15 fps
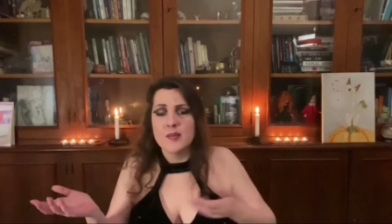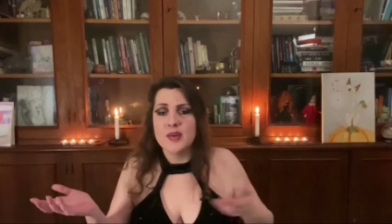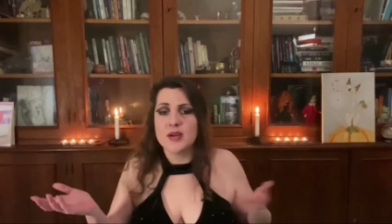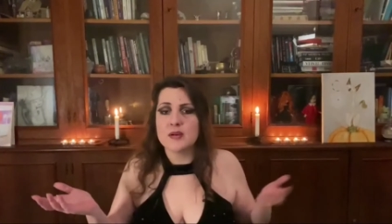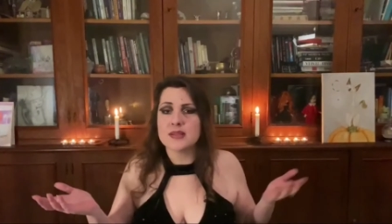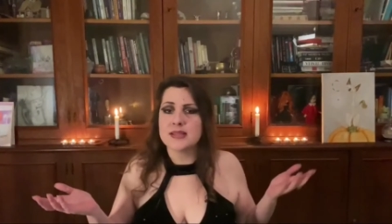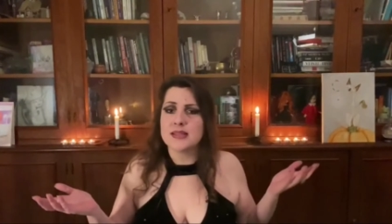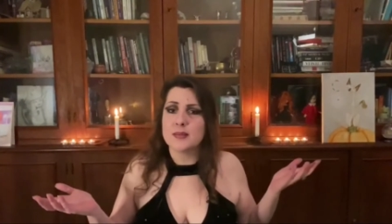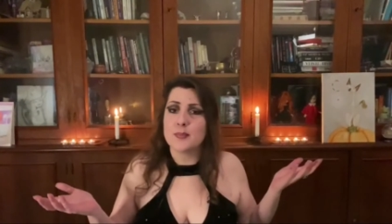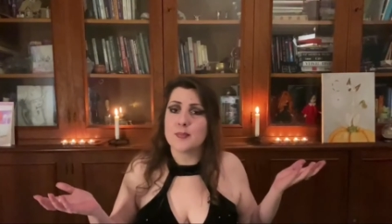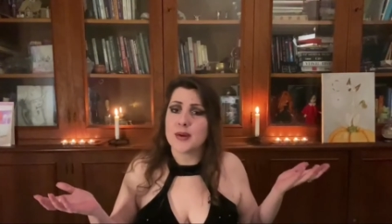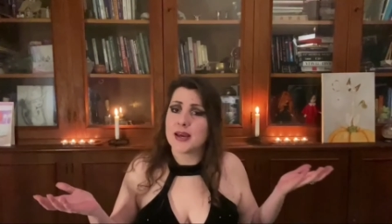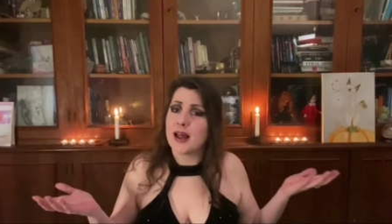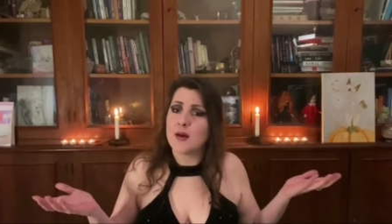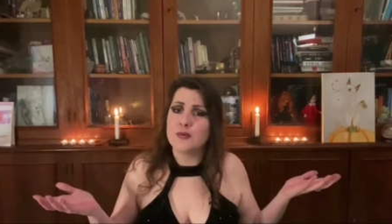Because the
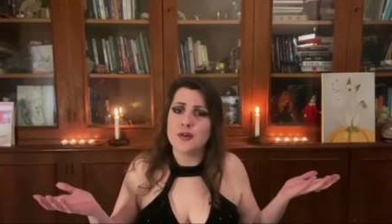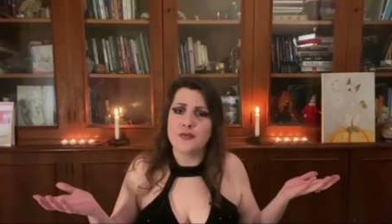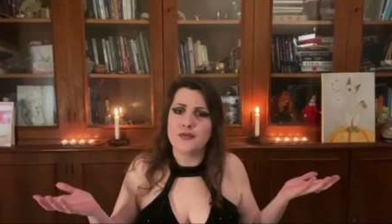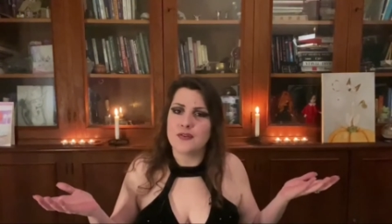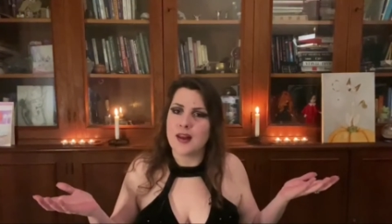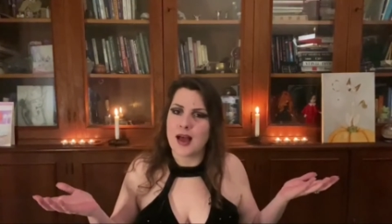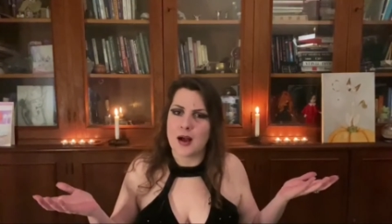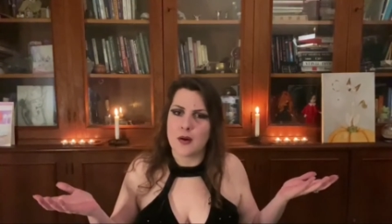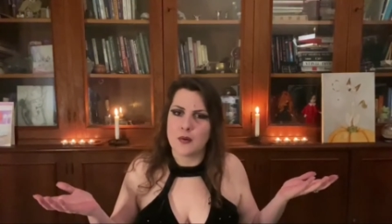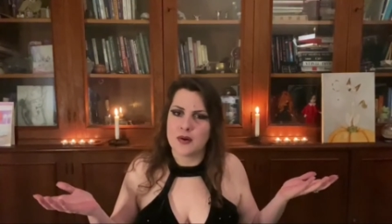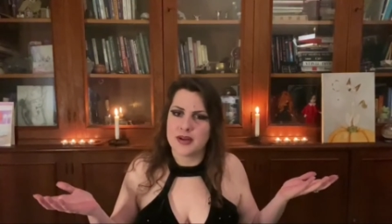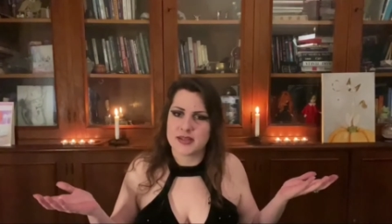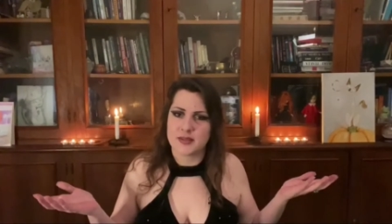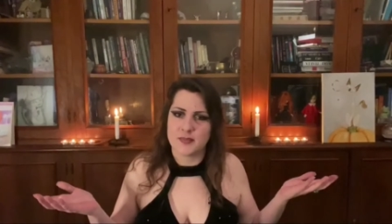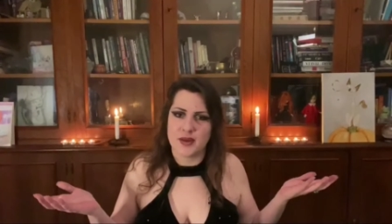crown of
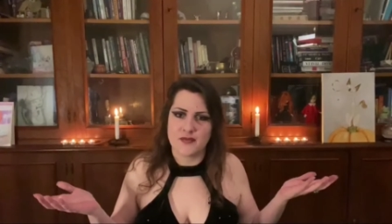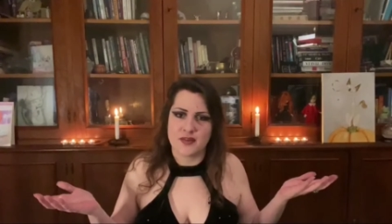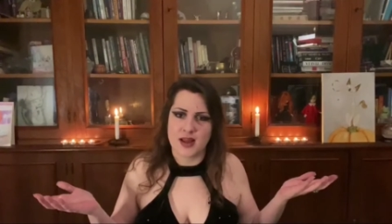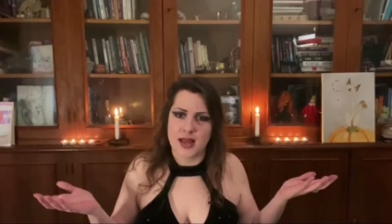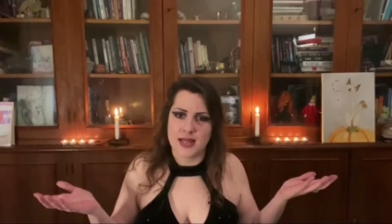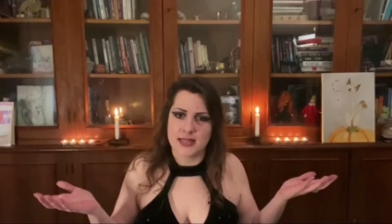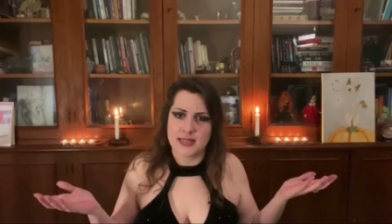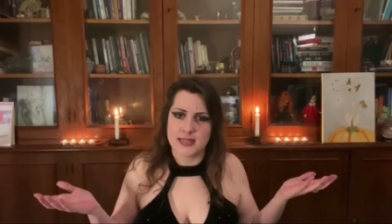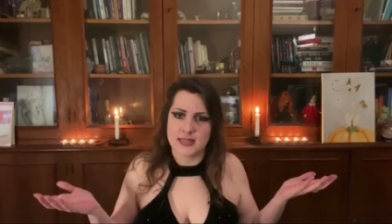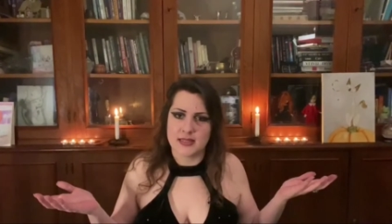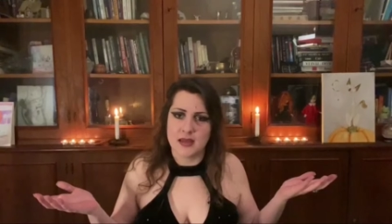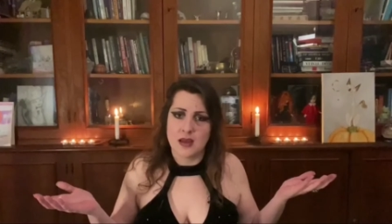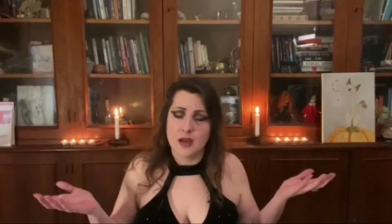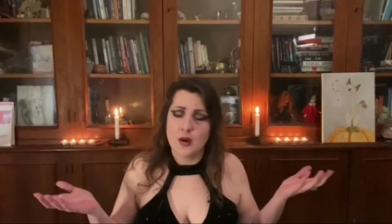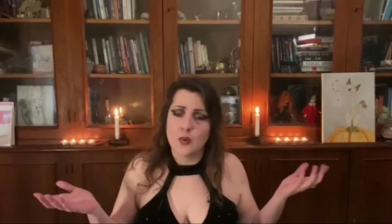flowers, my friends,
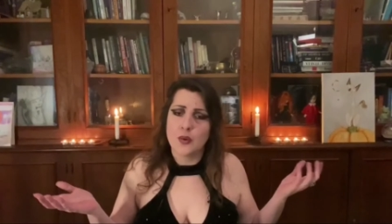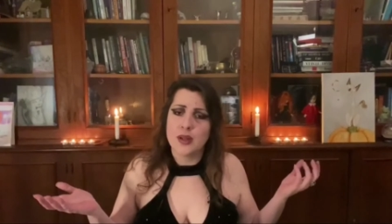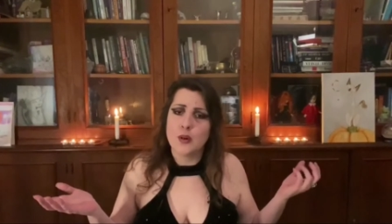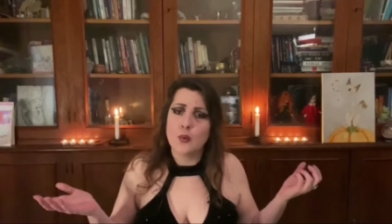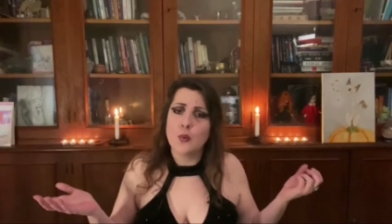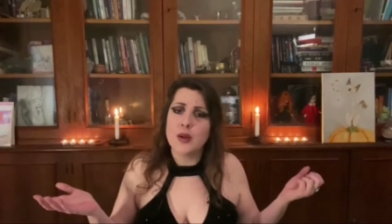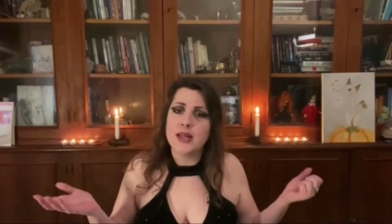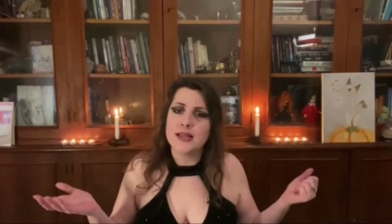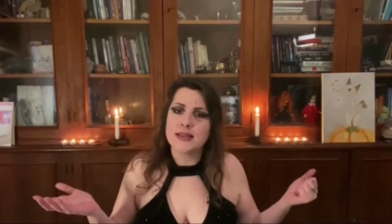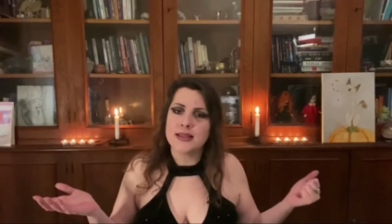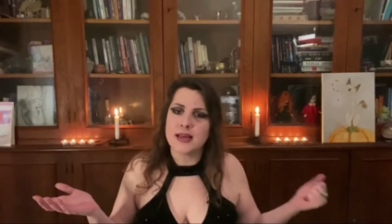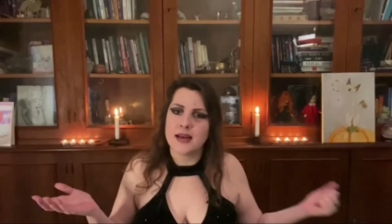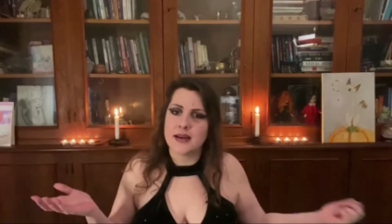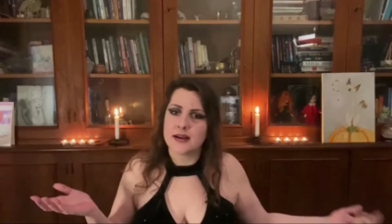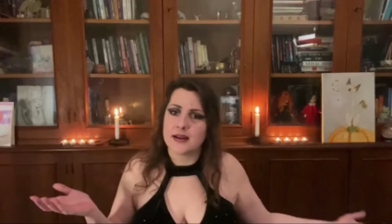will
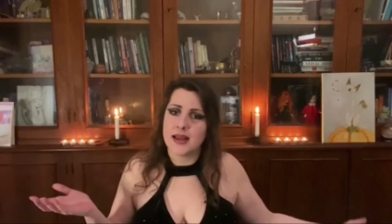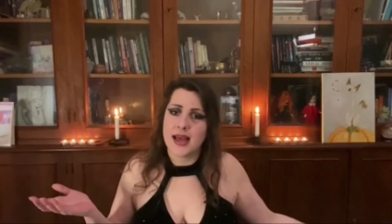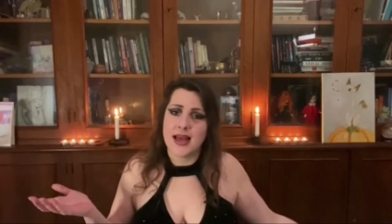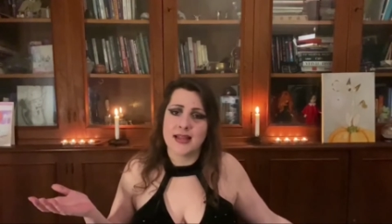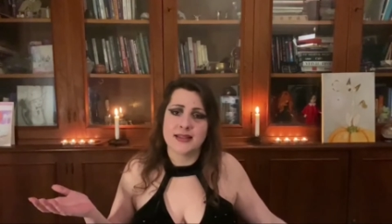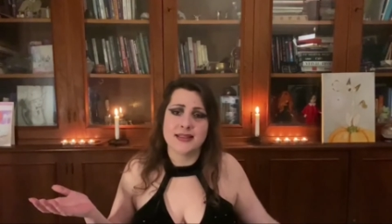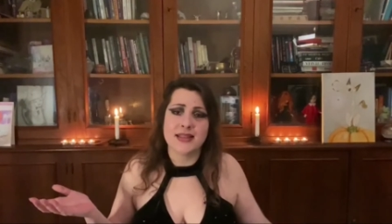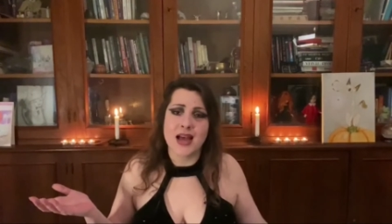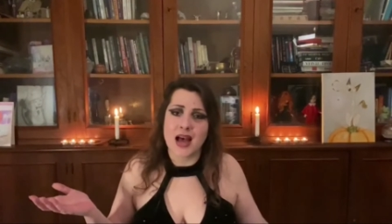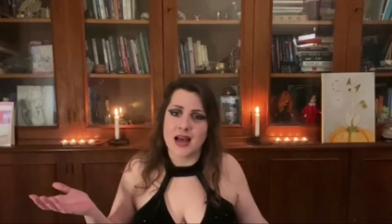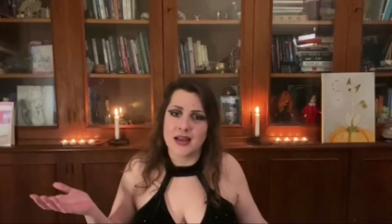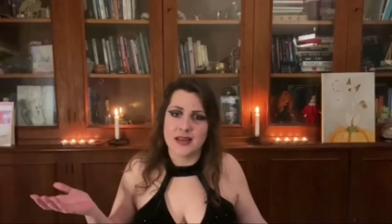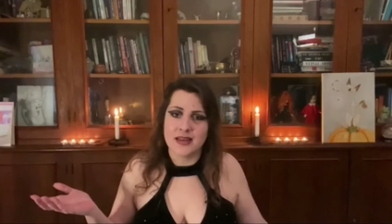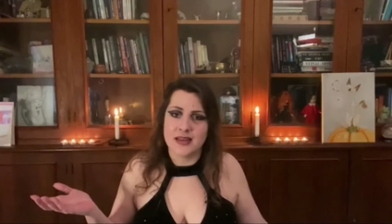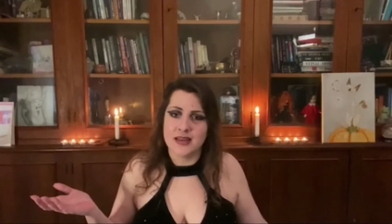wilt and
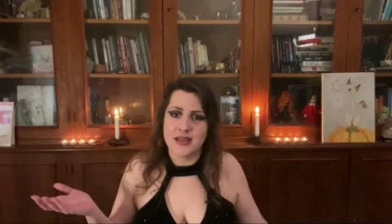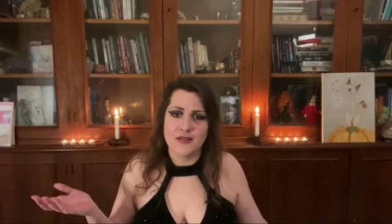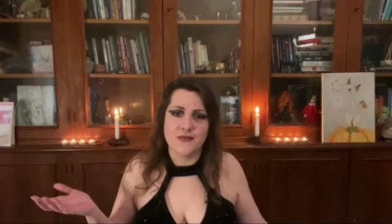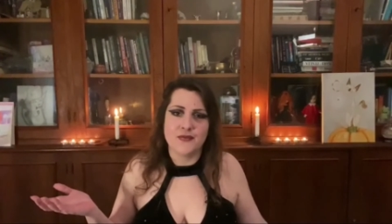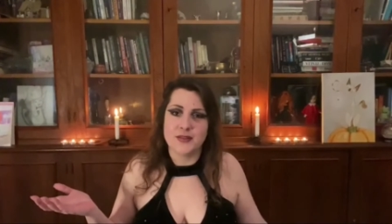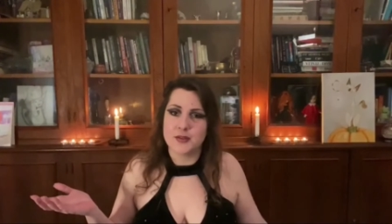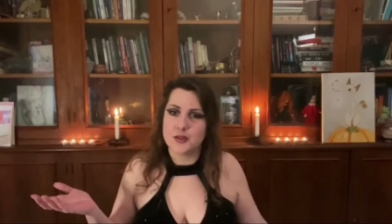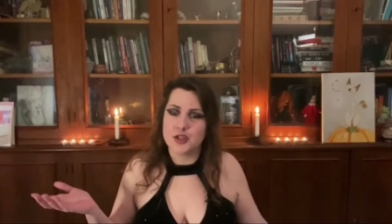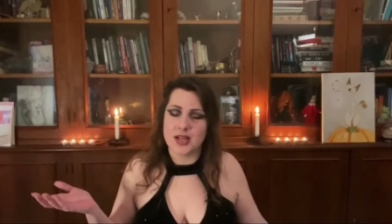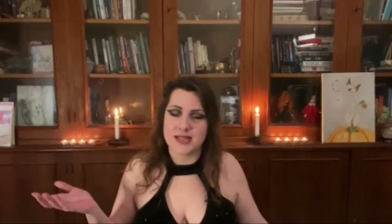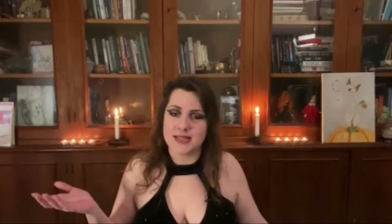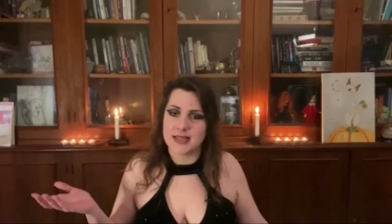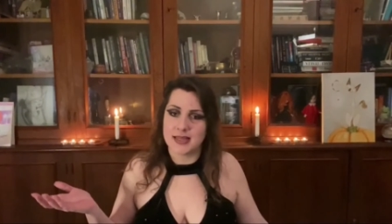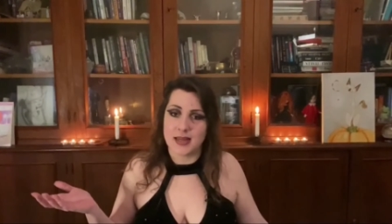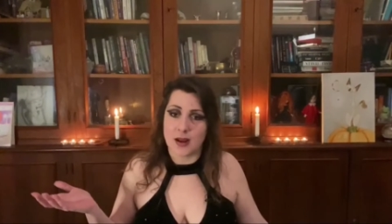die if it's
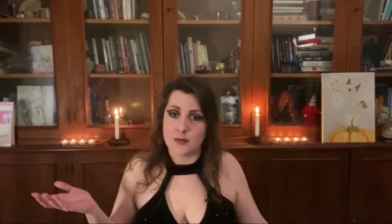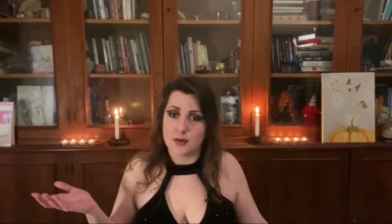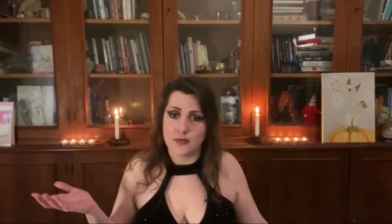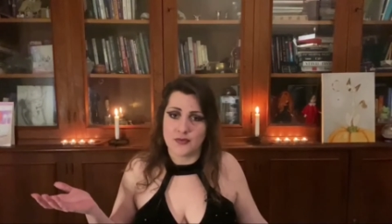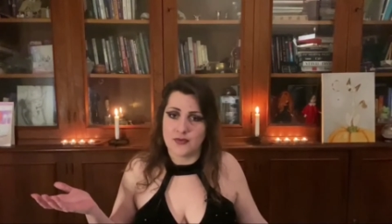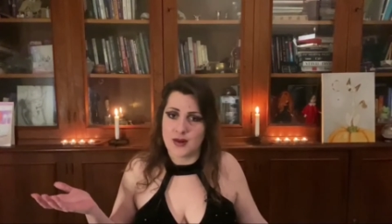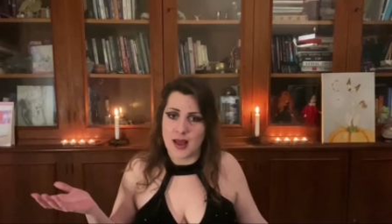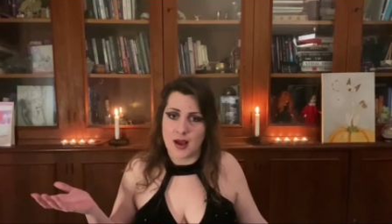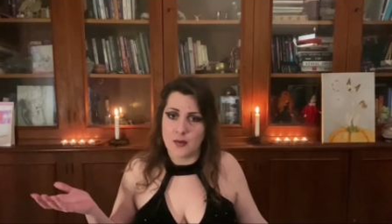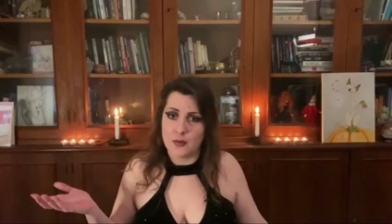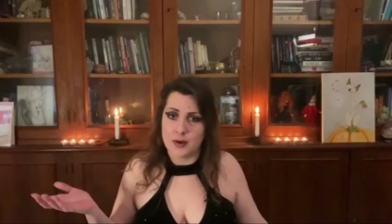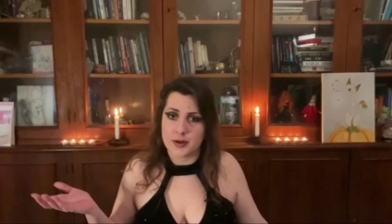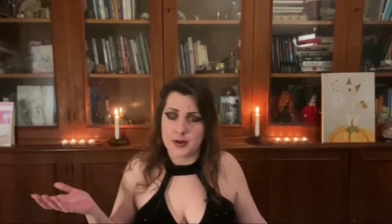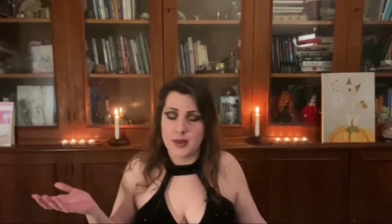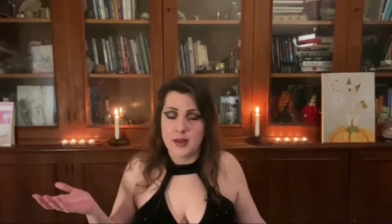just a crown of
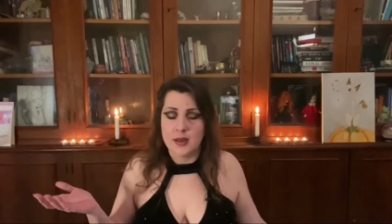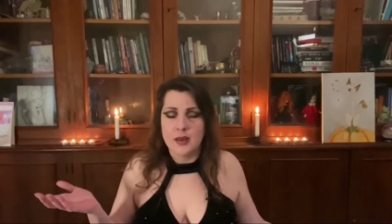flower.